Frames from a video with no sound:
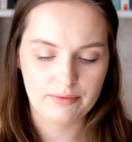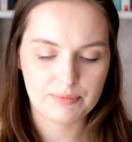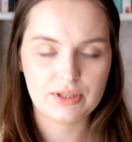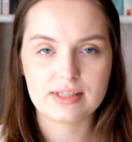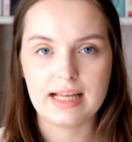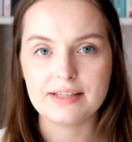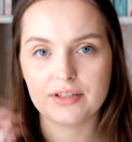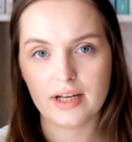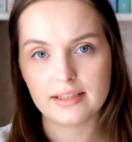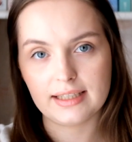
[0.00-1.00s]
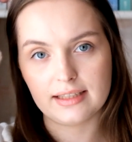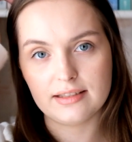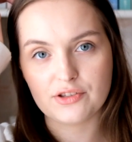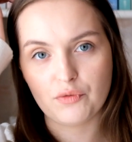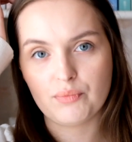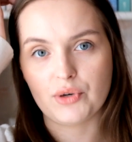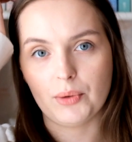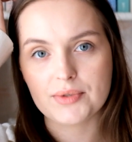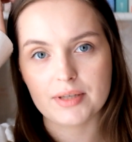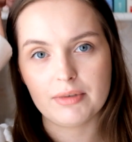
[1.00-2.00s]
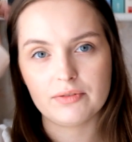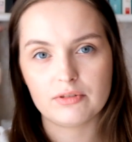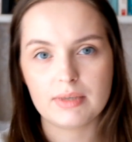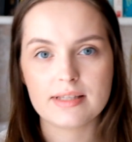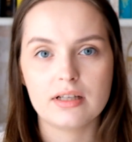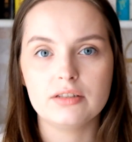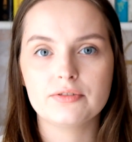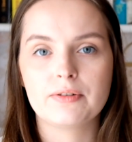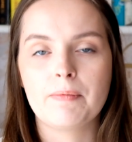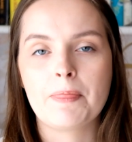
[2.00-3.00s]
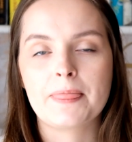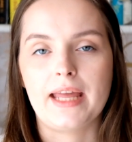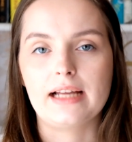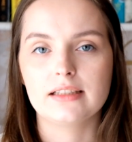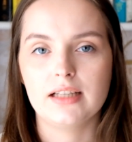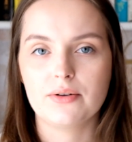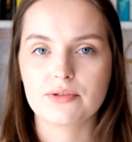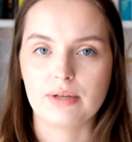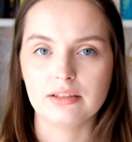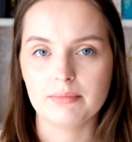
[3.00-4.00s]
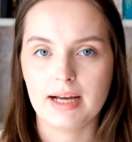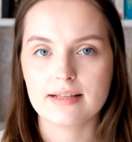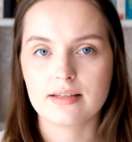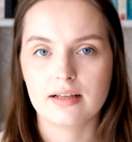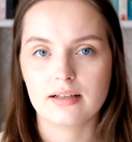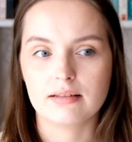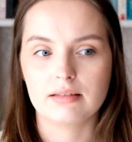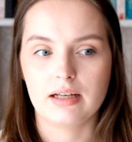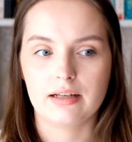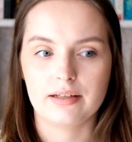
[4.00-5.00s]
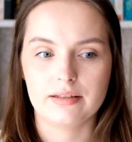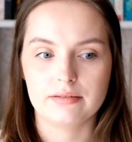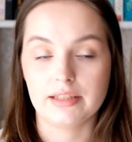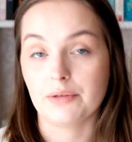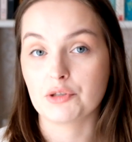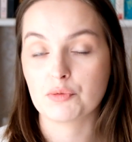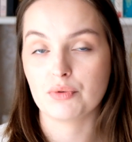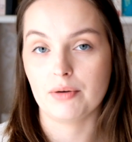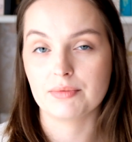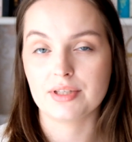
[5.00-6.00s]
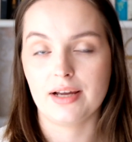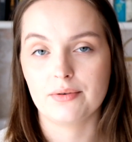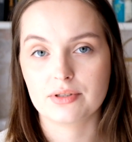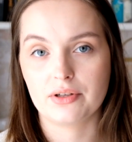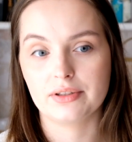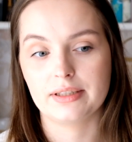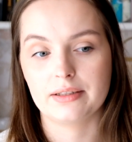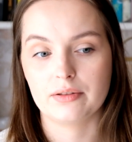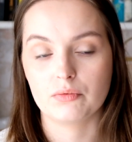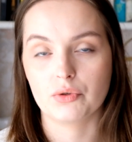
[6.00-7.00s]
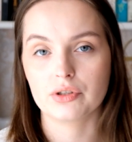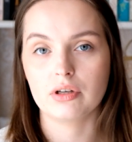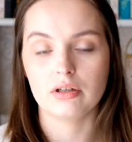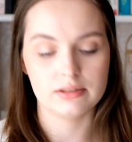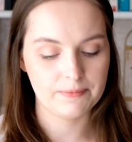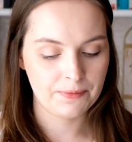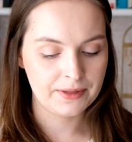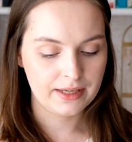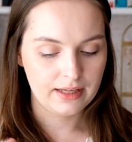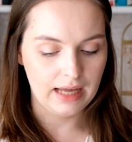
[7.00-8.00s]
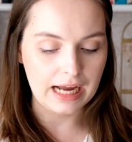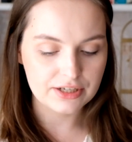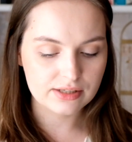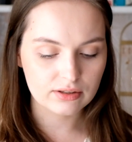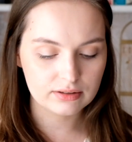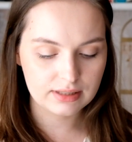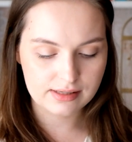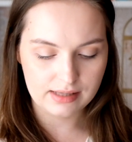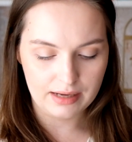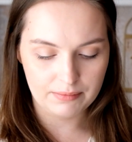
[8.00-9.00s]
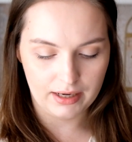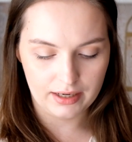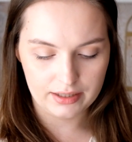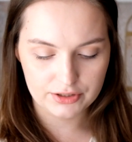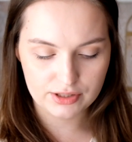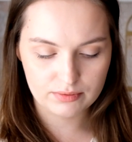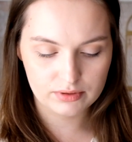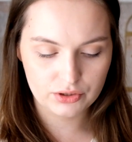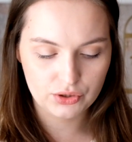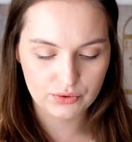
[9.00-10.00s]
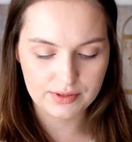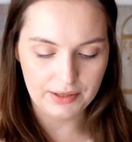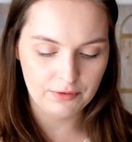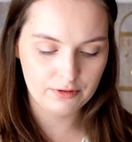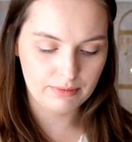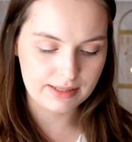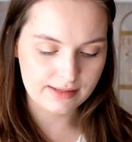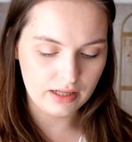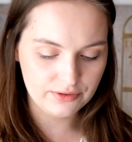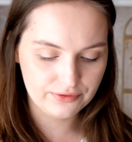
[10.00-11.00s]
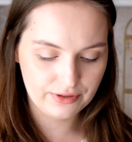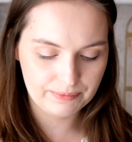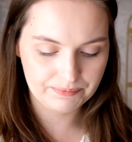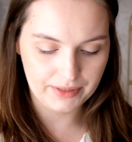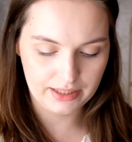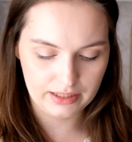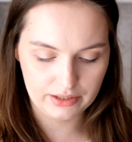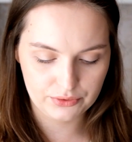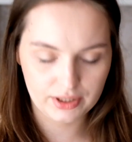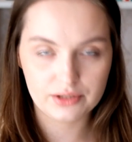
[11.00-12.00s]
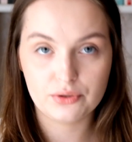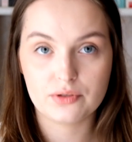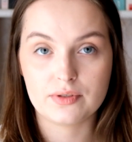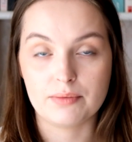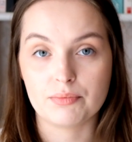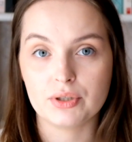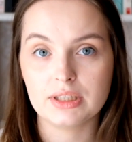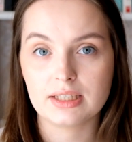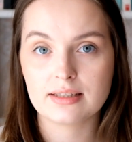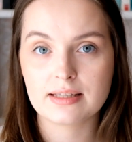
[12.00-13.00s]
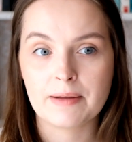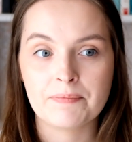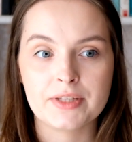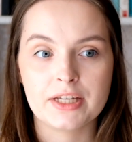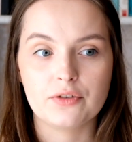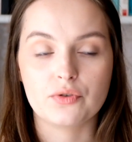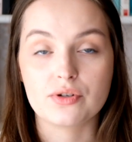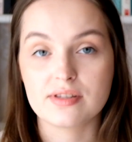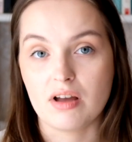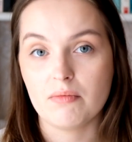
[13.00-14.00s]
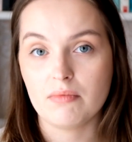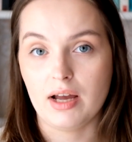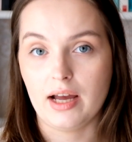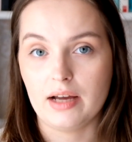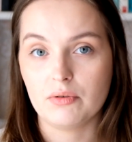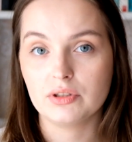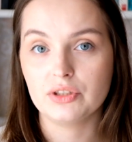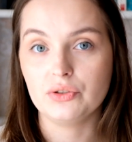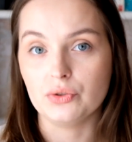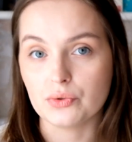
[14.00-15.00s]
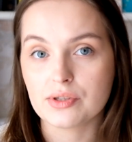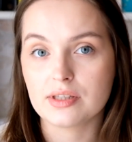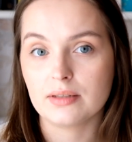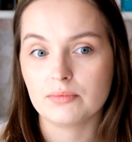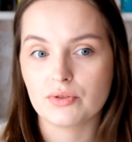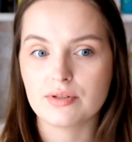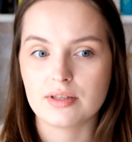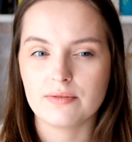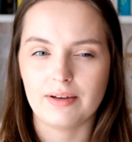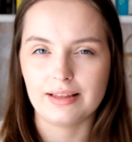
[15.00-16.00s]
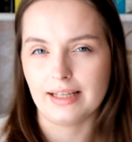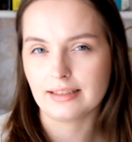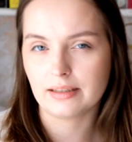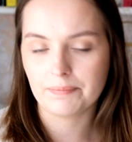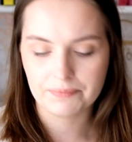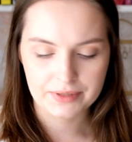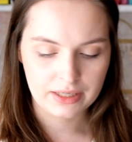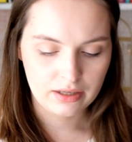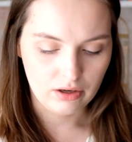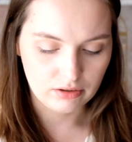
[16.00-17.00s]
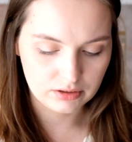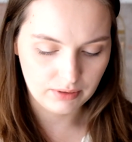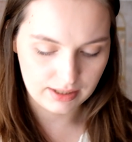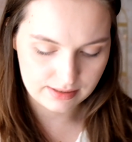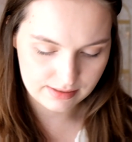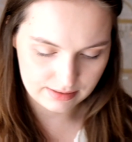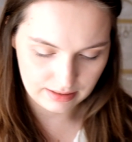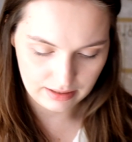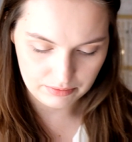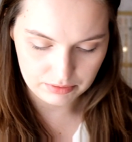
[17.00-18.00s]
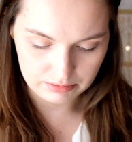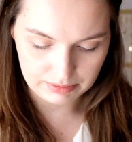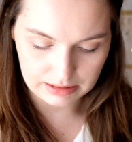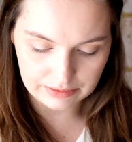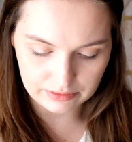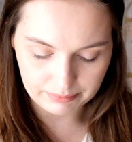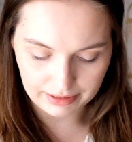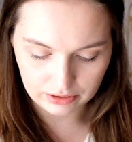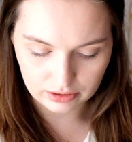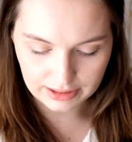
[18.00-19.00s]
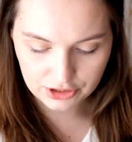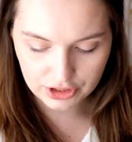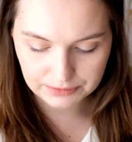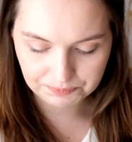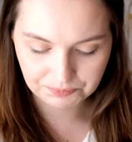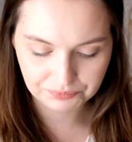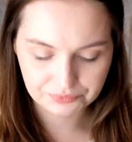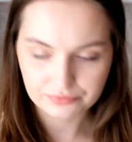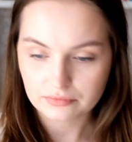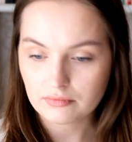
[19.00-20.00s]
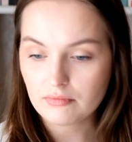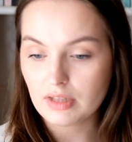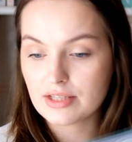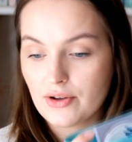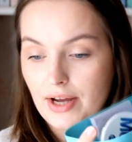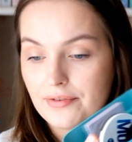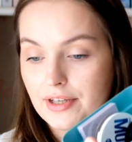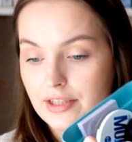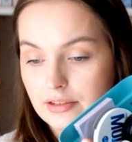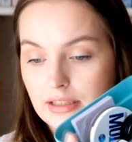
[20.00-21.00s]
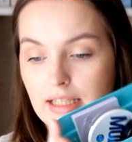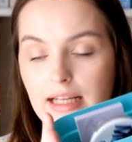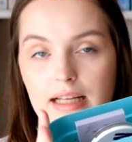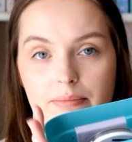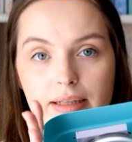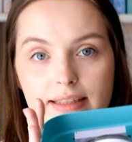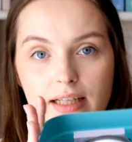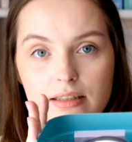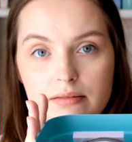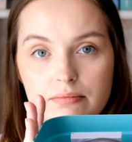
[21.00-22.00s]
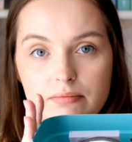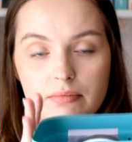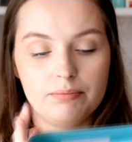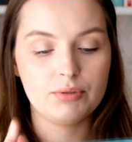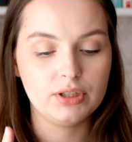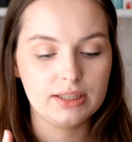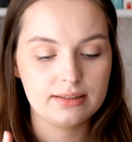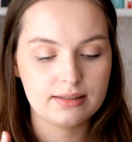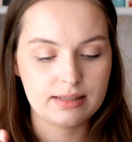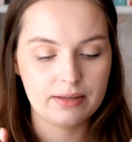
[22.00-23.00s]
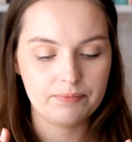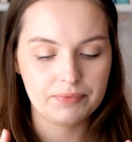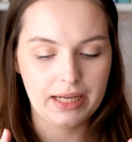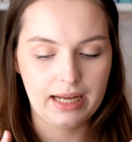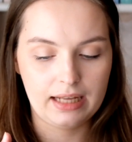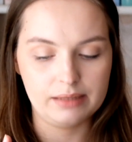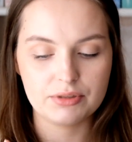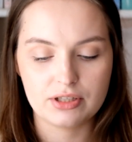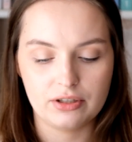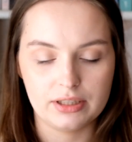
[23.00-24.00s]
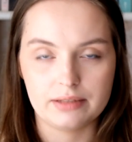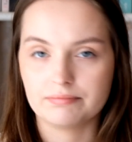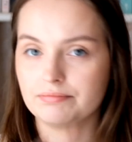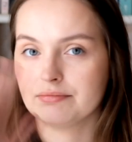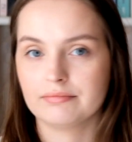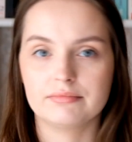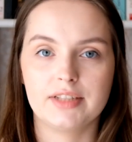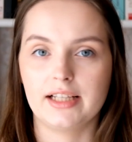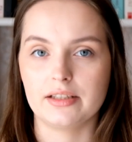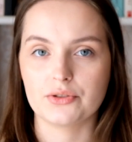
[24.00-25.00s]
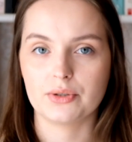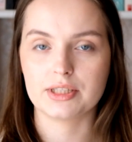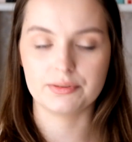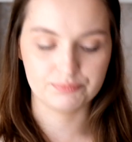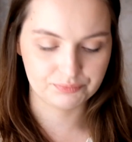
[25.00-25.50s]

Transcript: because last year I had like a list of prompts I made for myself. And then I was randomizing which prompt I was gonna work on. I just thought this time I just want to choose everything myself to get use of some products. For some, I want to use them to see if I like them, otherwise they will be leaving my collection. So I have here my 10 products and I'm just gonna get into it.